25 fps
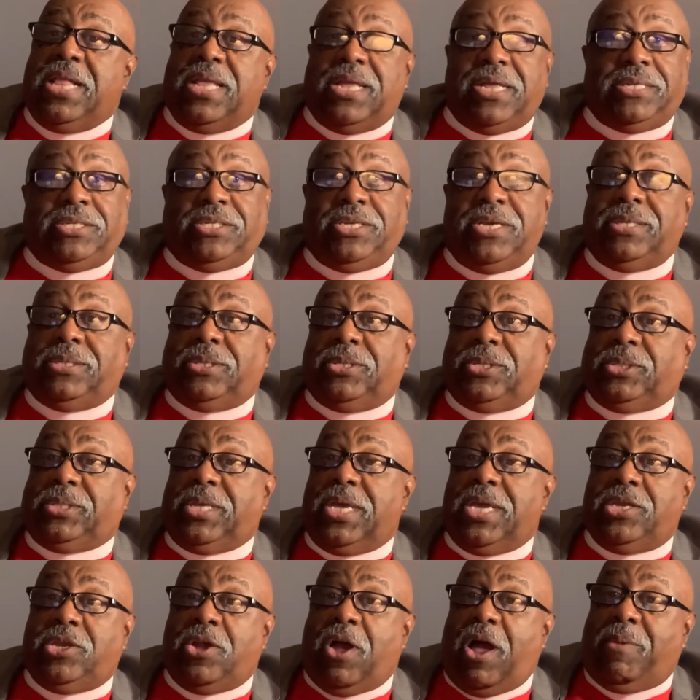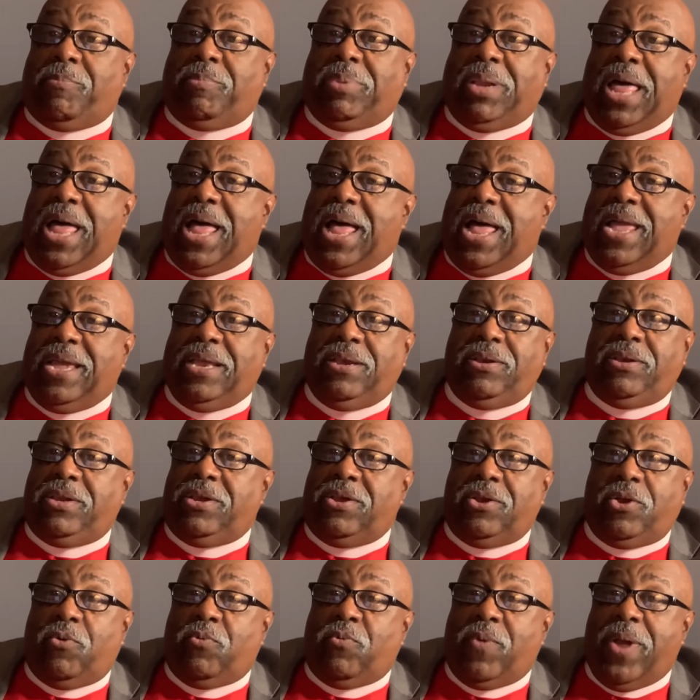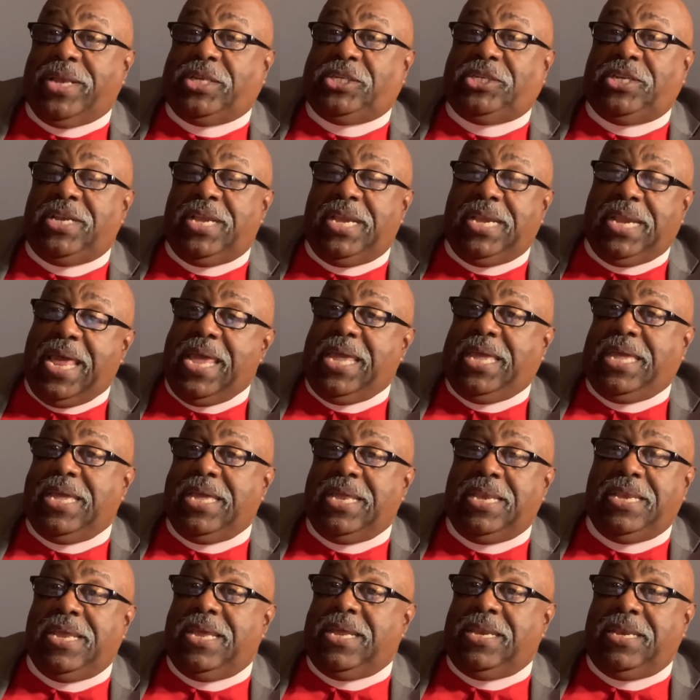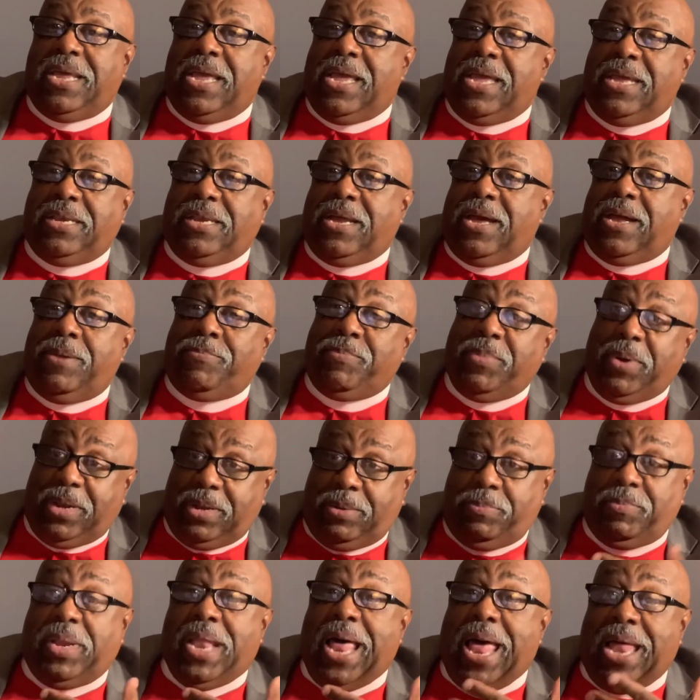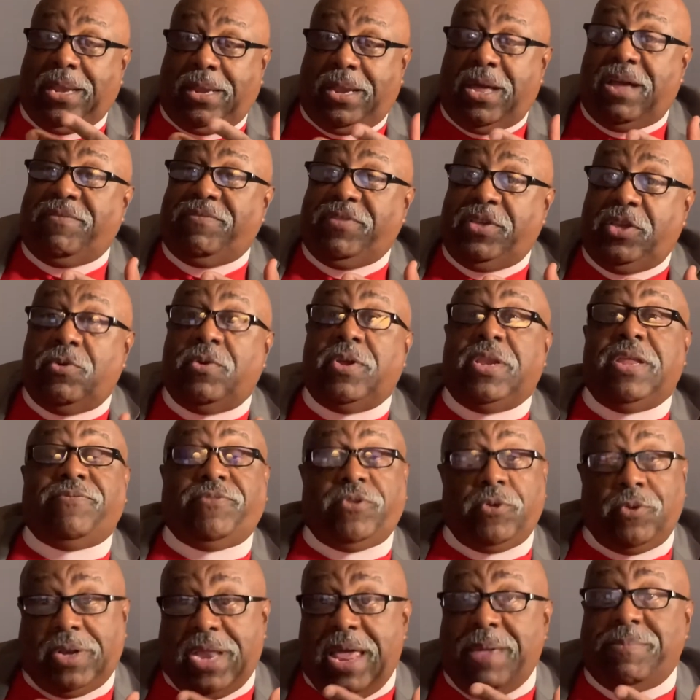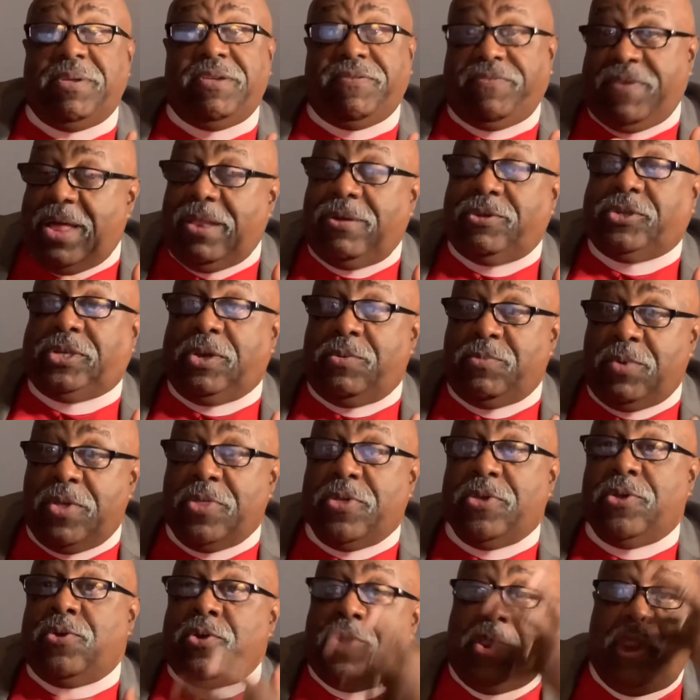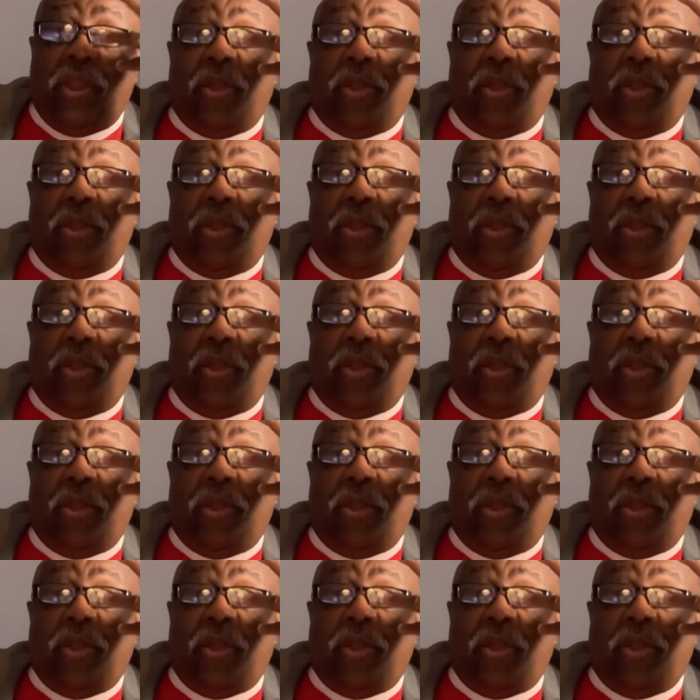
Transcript: And Jesus said, y'all blind, you know, wretched, naked, but I love you. And if you let me fellowship with you,